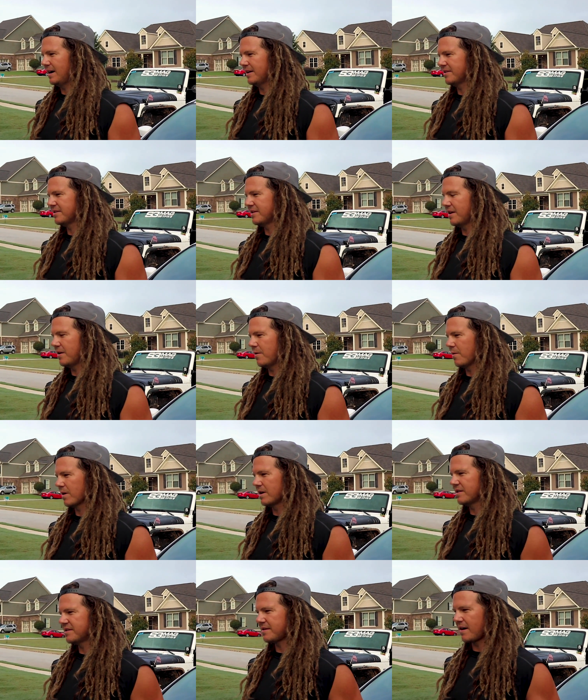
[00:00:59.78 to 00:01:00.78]
So we're
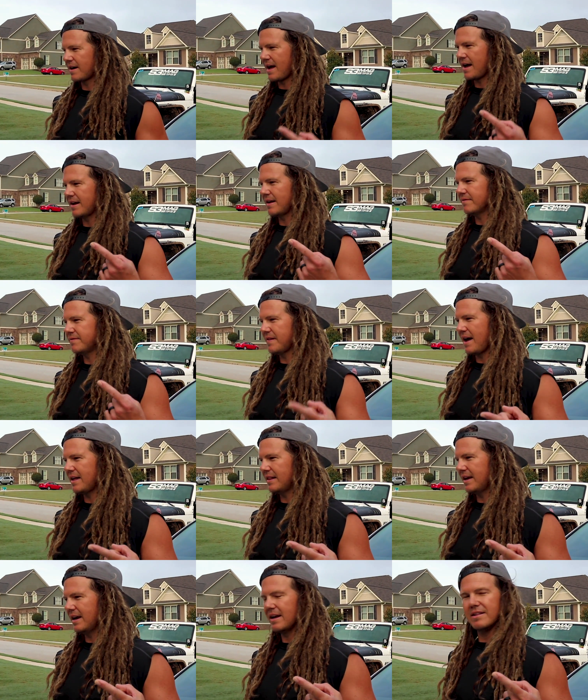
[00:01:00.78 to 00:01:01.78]
gonna start out at
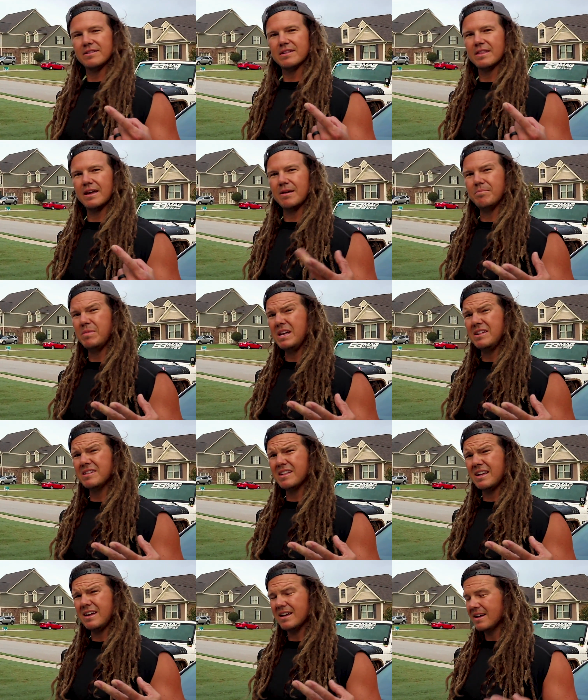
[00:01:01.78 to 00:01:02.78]
Flatlands and then
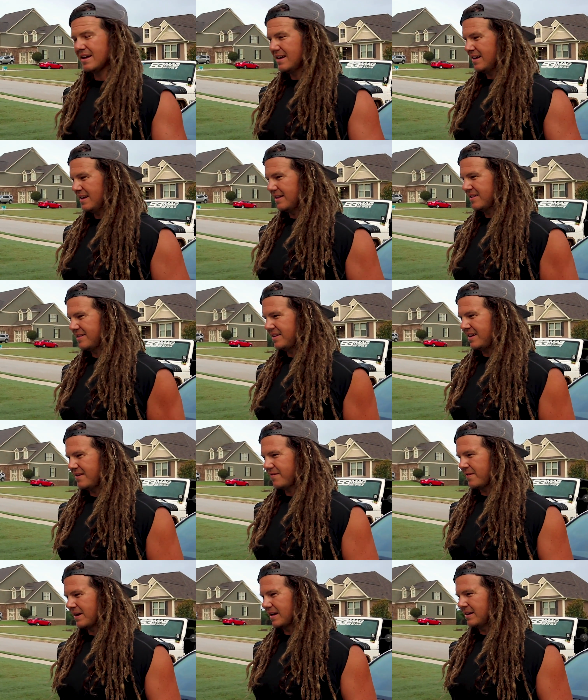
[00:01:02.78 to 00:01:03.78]
Beasley and see
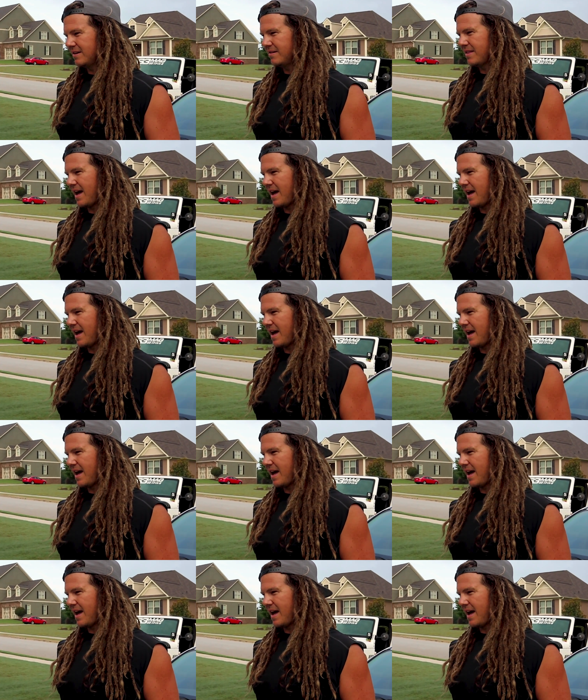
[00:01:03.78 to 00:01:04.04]
if we can do